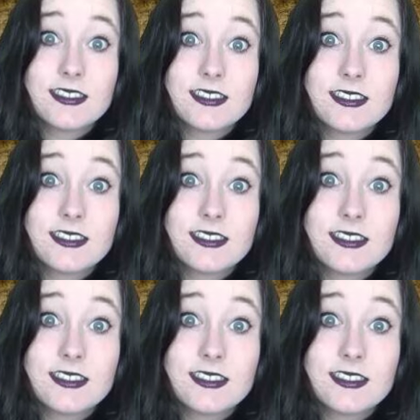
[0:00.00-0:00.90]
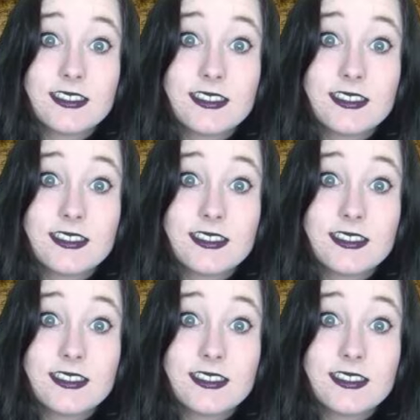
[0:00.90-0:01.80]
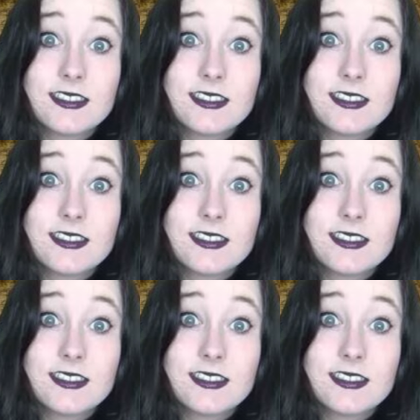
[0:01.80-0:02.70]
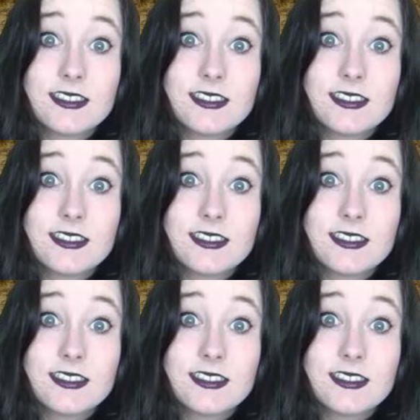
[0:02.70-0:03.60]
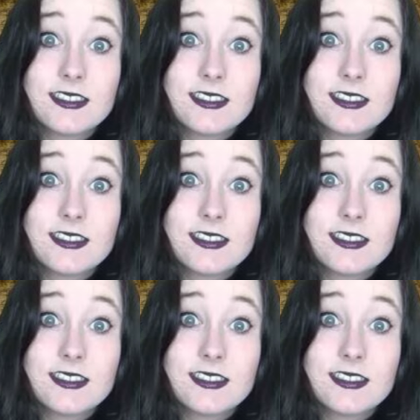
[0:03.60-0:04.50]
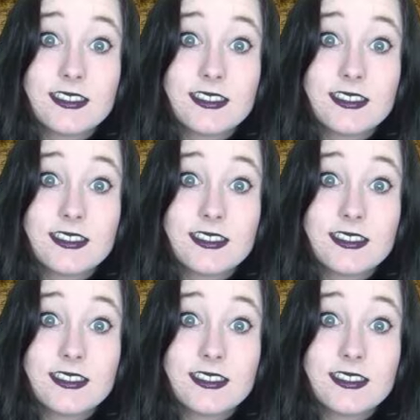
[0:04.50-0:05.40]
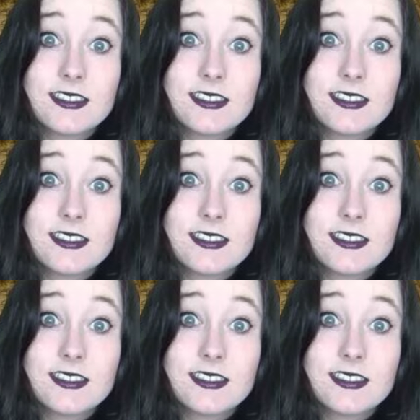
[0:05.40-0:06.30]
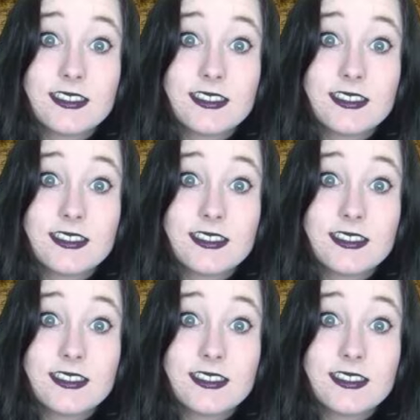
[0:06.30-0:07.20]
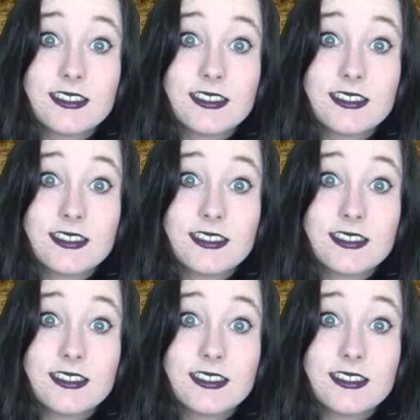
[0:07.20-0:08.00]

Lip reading: [no speech]